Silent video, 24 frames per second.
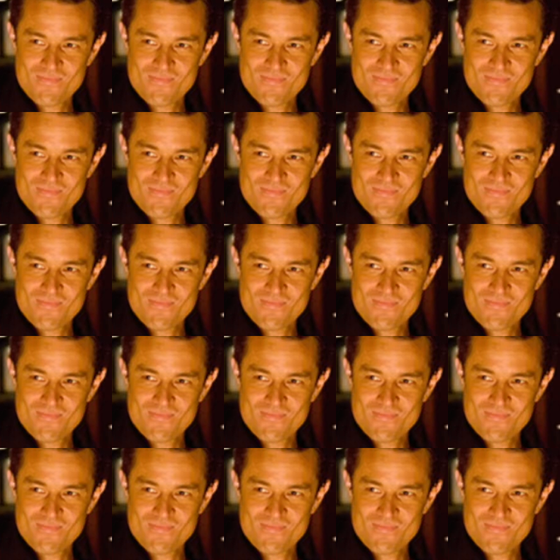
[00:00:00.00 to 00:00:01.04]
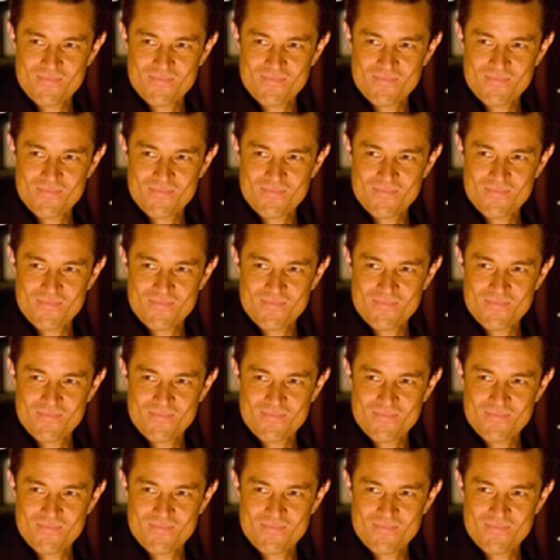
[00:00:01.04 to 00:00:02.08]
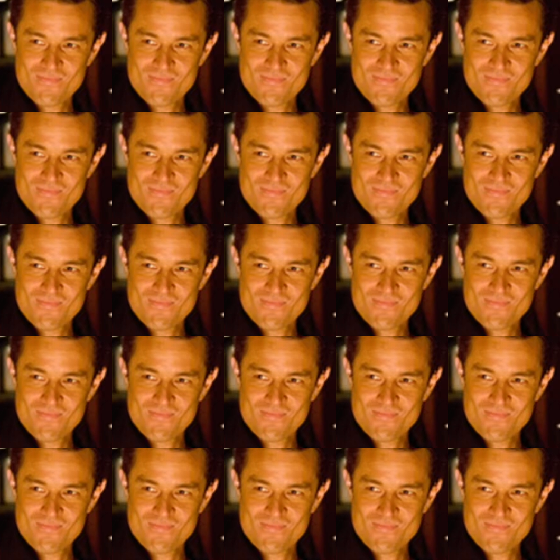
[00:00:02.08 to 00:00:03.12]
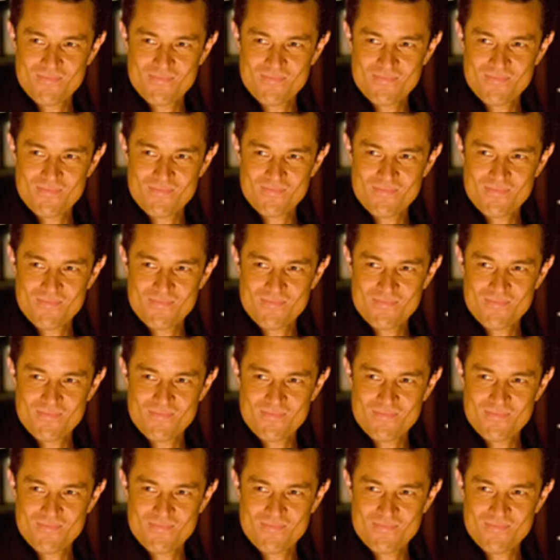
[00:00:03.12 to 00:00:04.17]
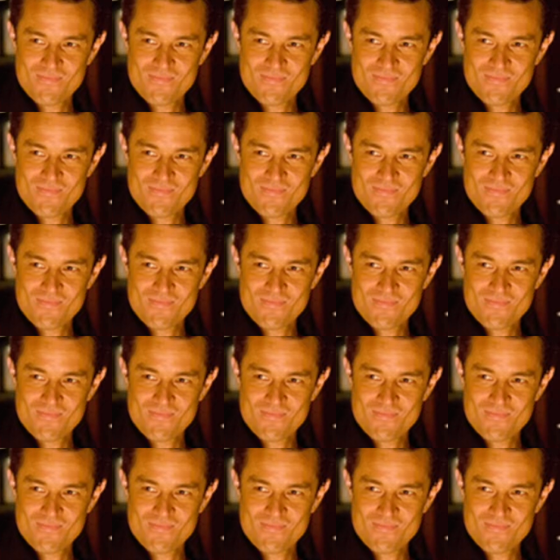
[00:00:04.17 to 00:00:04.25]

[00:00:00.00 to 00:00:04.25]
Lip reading: The face doesn't move, so there is nothing to read.